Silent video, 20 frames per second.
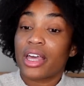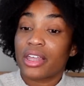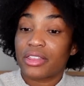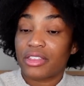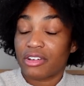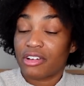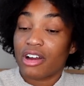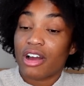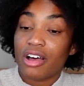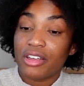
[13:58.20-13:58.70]

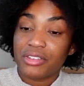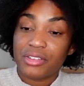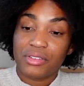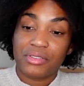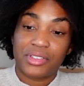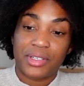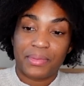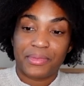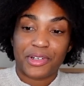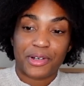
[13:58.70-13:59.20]
There are also
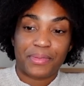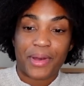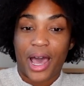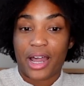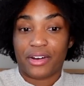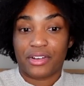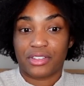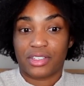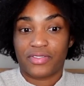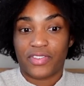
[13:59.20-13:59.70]
similar
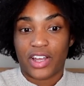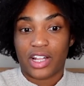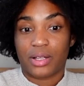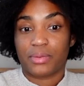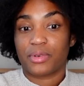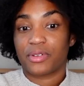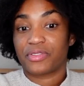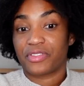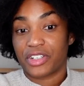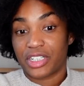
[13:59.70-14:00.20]
patterns
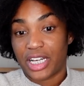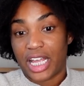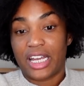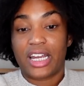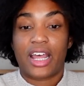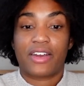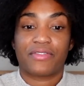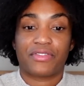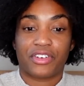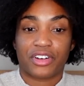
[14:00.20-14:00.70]
available for knit
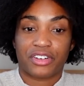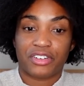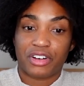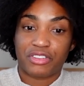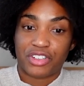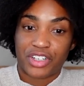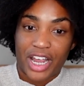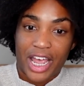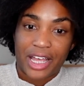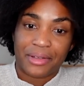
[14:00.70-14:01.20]
and for
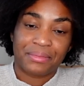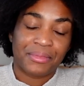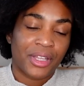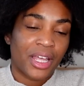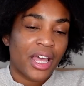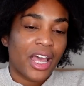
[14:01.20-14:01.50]
crochet.